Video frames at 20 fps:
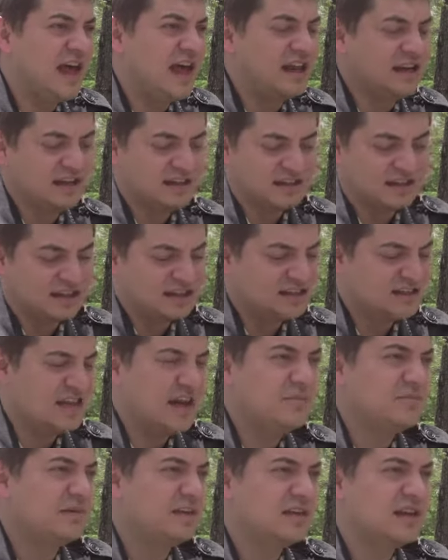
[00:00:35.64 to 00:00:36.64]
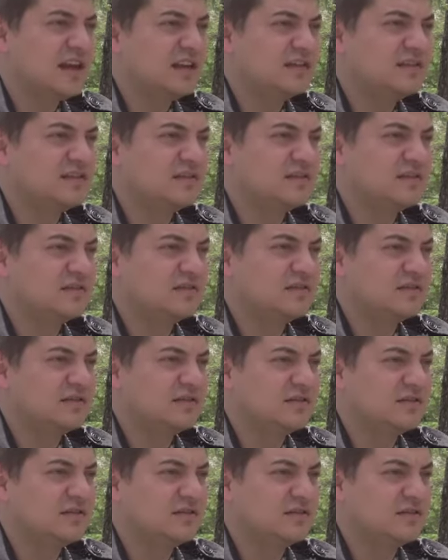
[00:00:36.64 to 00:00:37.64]
and it's accepted
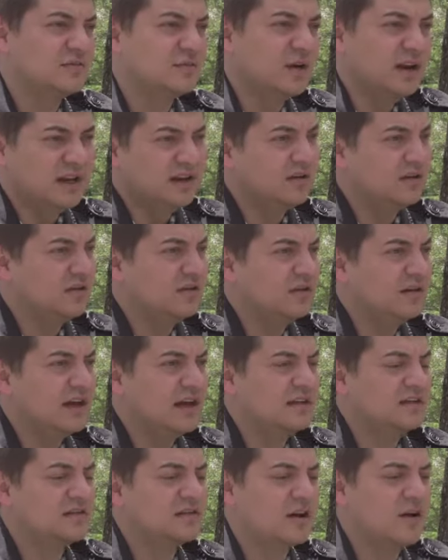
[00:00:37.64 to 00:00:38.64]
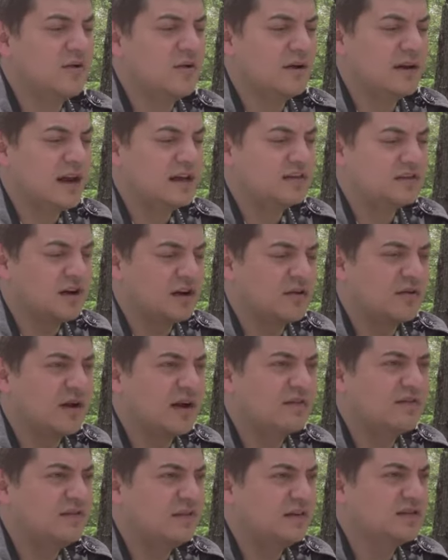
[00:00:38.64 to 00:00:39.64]
as real. And so when I started
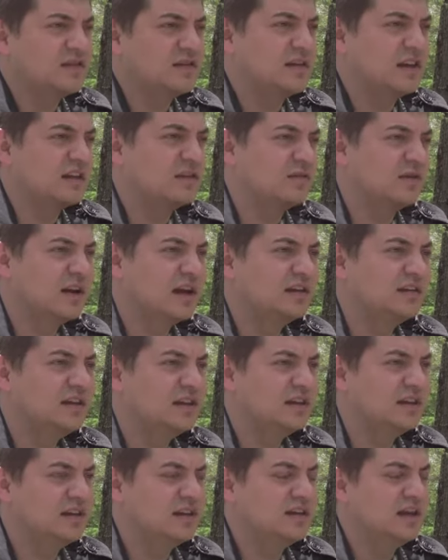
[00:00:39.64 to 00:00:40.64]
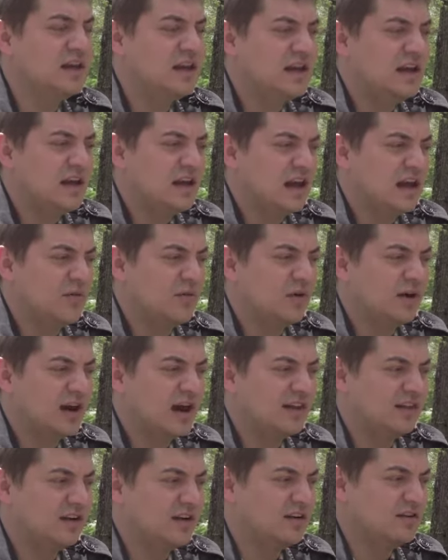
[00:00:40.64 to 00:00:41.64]
writing fiction, that's what I did. And what
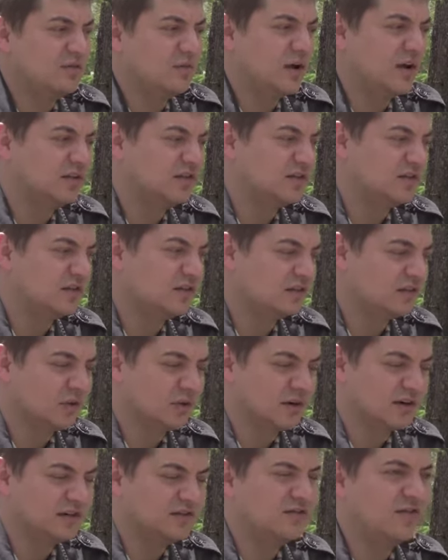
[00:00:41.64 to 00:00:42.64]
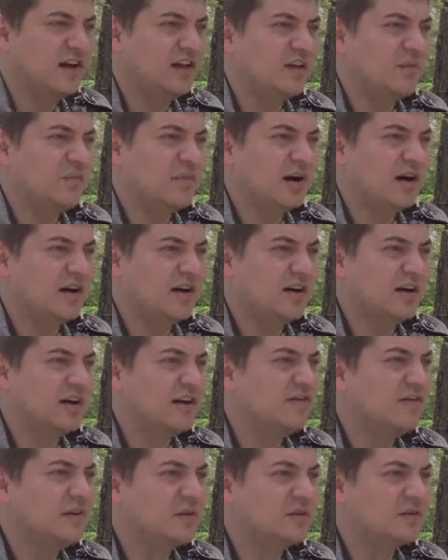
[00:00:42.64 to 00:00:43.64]
I learned was the stories fell apart
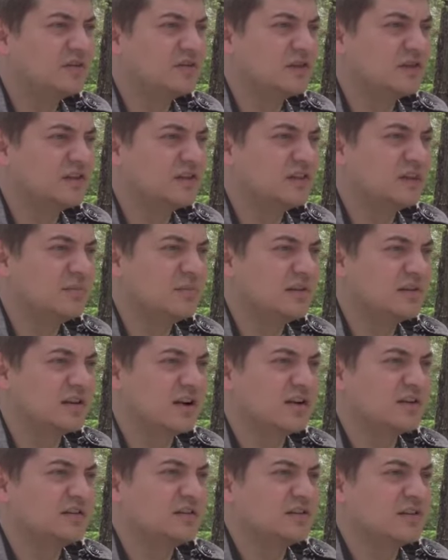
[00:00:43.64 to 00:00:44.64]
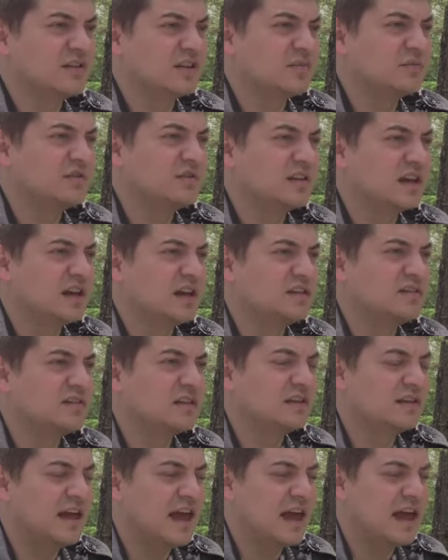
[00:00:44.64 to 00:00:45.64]
if it was just the bizarre circumstance,
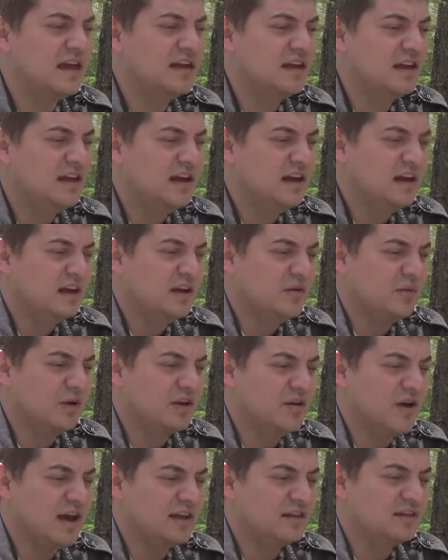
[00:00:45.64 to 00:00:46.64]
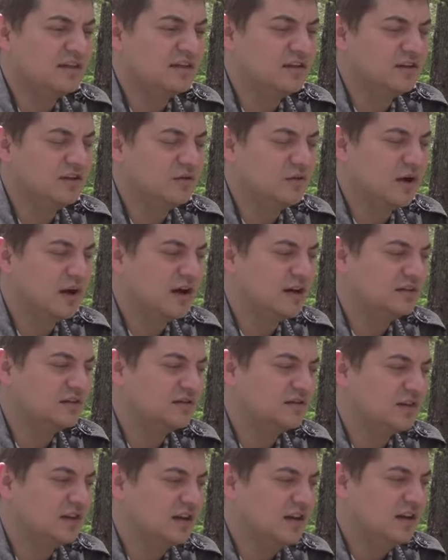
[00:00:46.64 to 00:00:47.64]
and that what you had to do
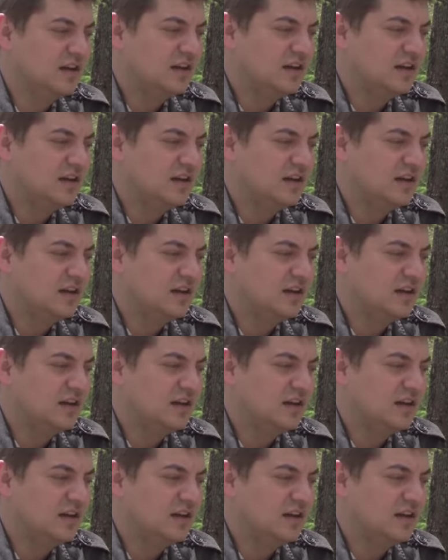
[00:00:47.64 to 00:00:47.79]
was